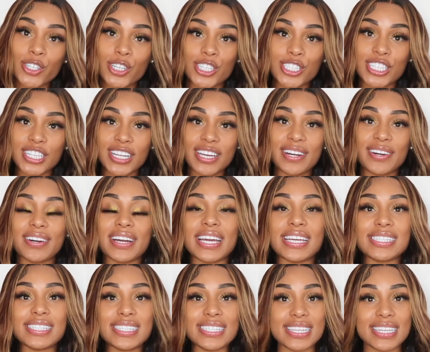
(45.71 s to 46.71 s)
your girl Chanel
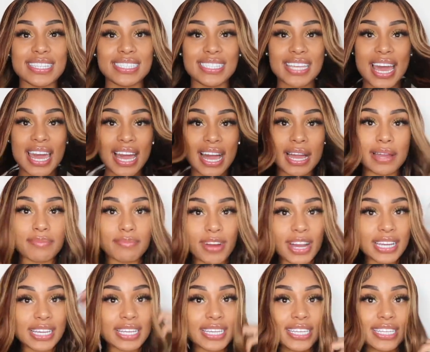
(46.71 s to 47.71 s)
and today I'm
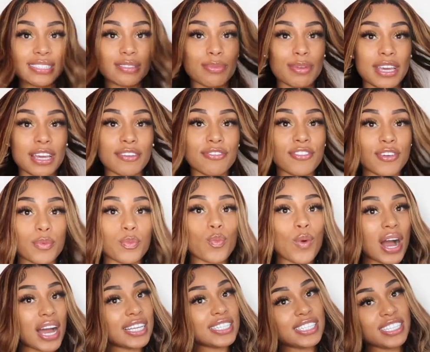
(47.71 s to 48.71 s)
rocking this wig from
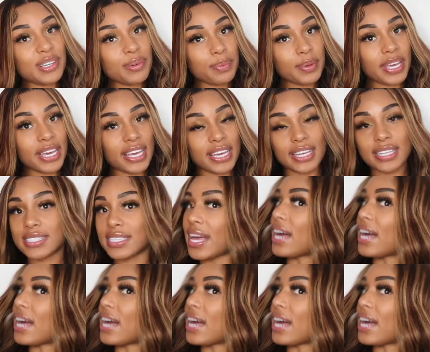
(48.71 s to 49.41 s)
YG Wigs.